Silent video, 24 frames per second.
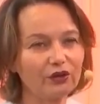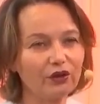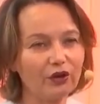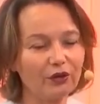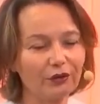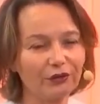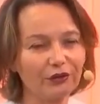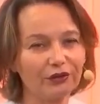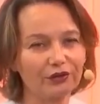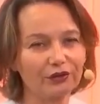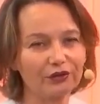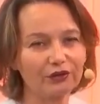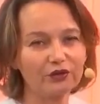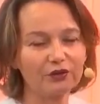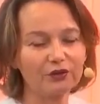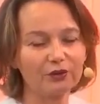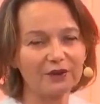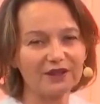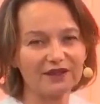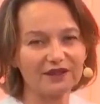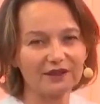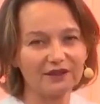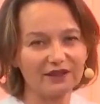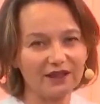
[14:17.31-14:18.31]
go through
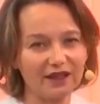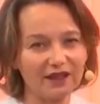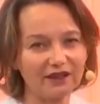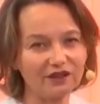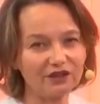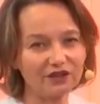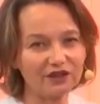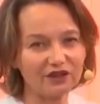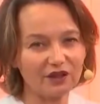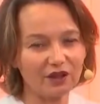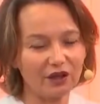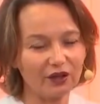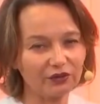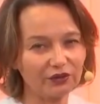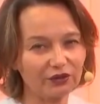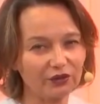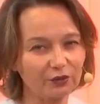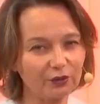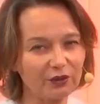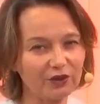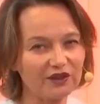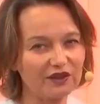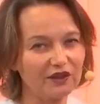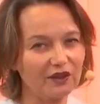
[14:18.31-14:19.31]
with the
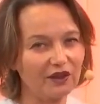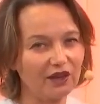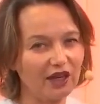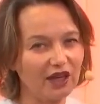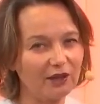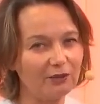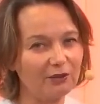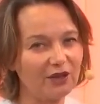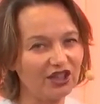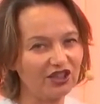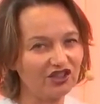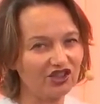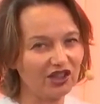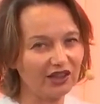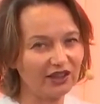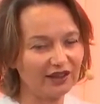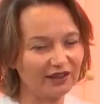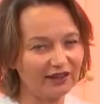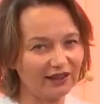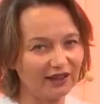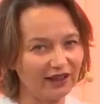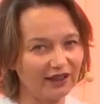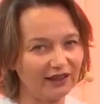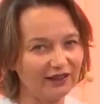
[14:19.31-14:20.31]
NanoSoft with the
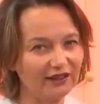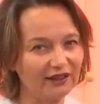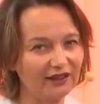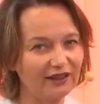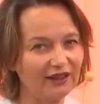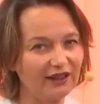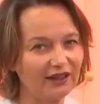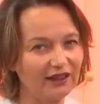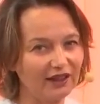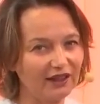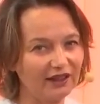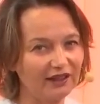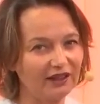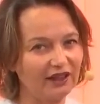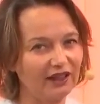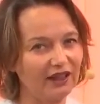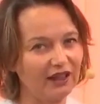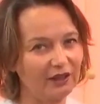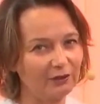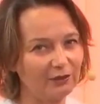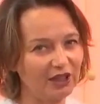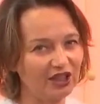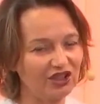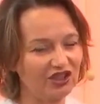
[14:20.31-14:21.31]
MHA10 and
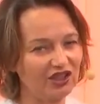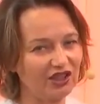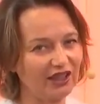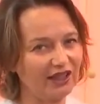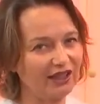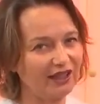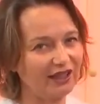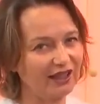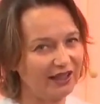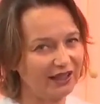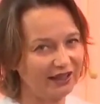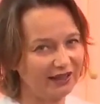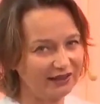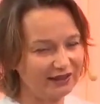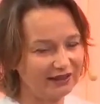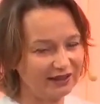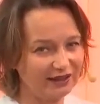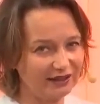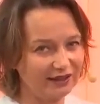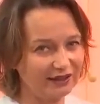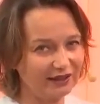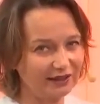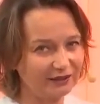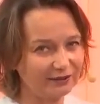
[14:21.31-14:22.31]

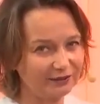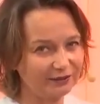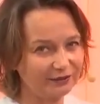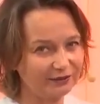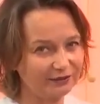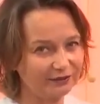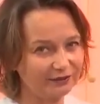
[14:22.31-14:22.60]
MHA18,